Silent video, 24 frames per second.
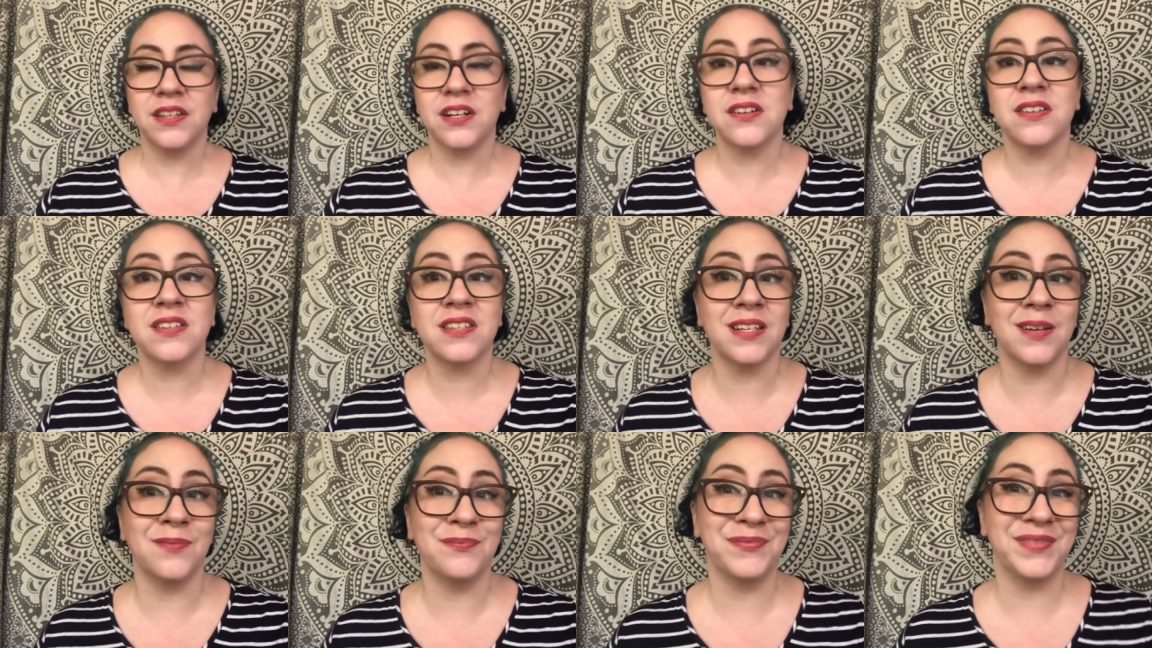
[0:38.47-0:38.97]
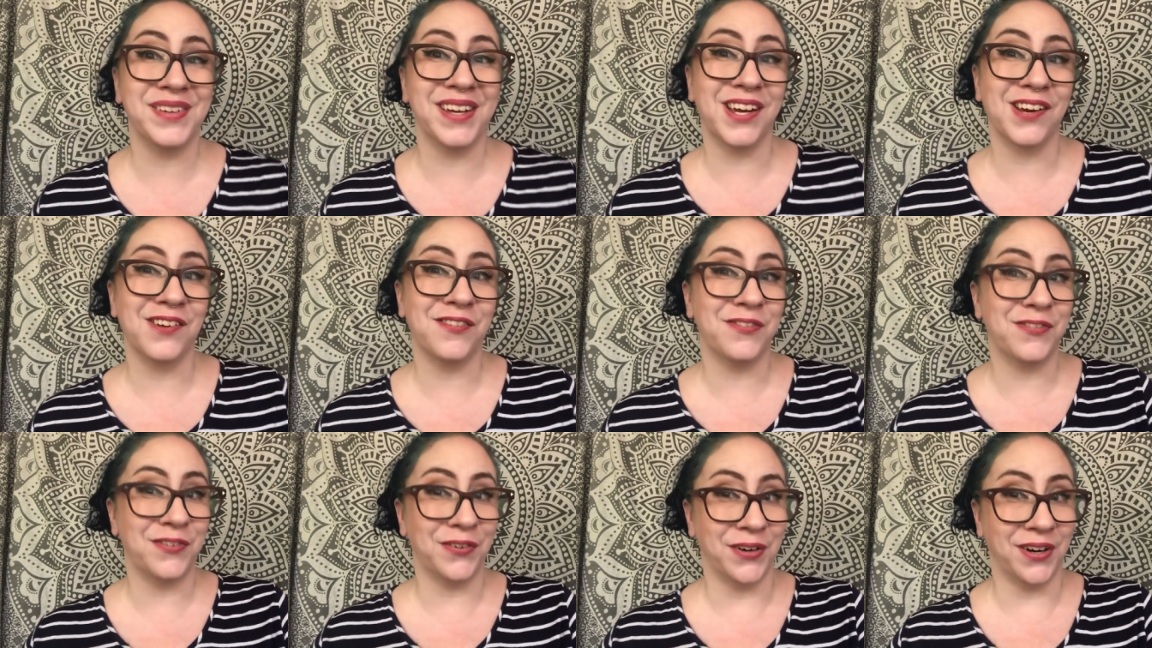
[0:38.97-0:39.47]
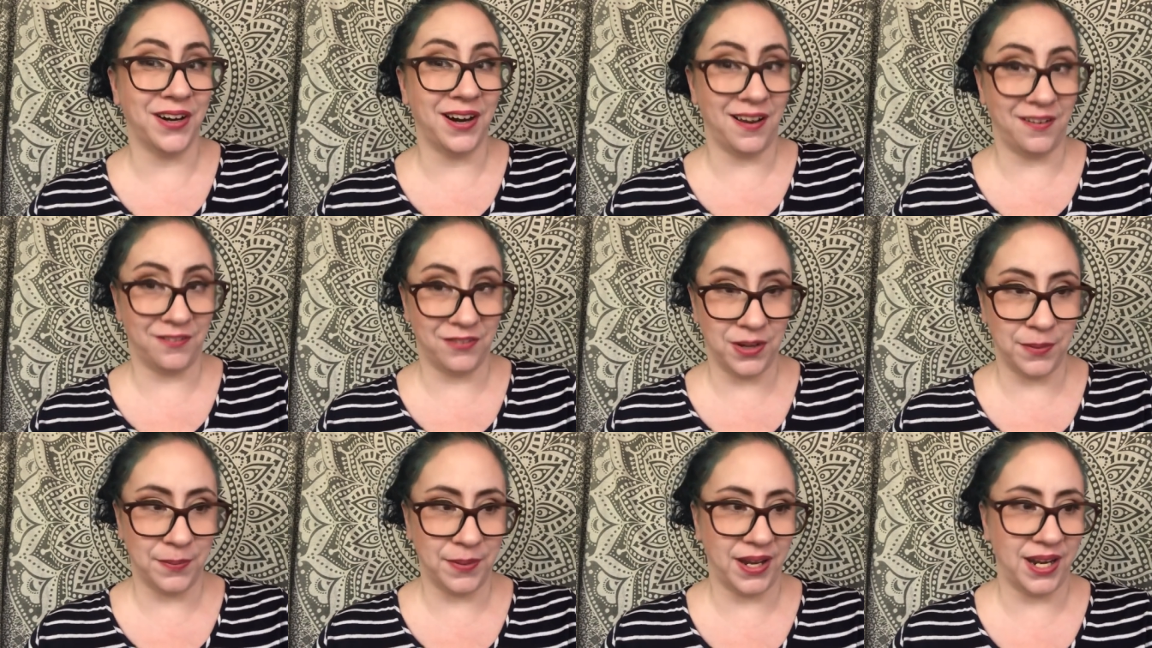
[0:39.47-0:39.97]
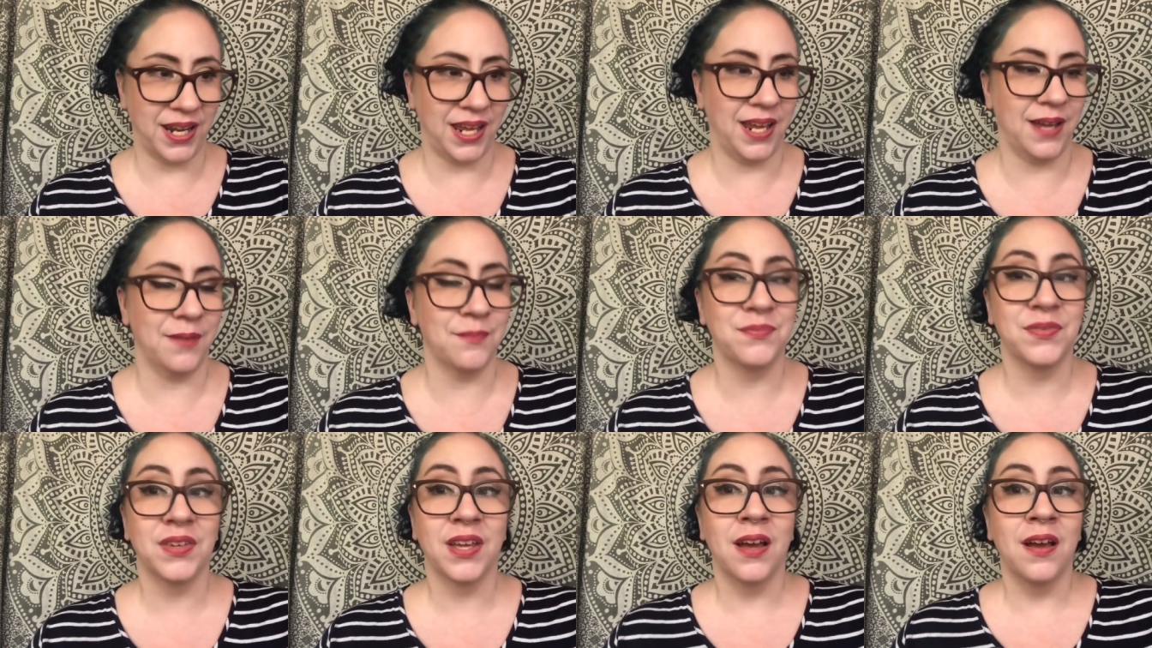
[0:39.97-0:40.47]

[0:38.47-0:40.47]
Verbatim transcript: there's something for everybody.